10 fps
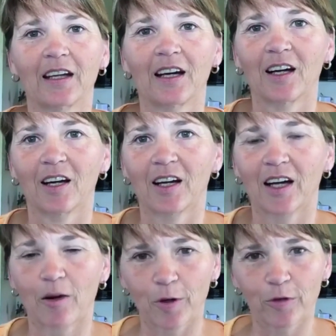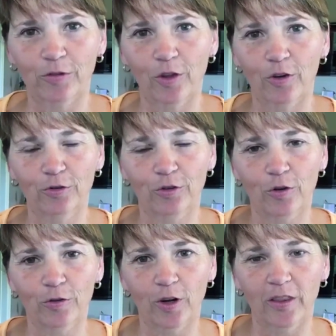I'll post those
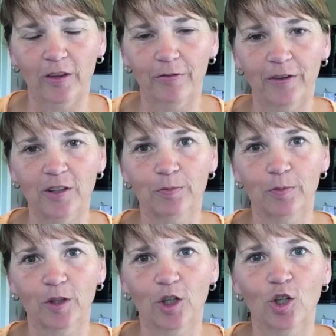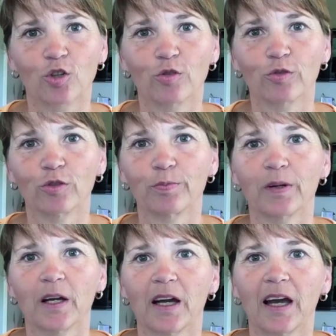over on the Facebook group.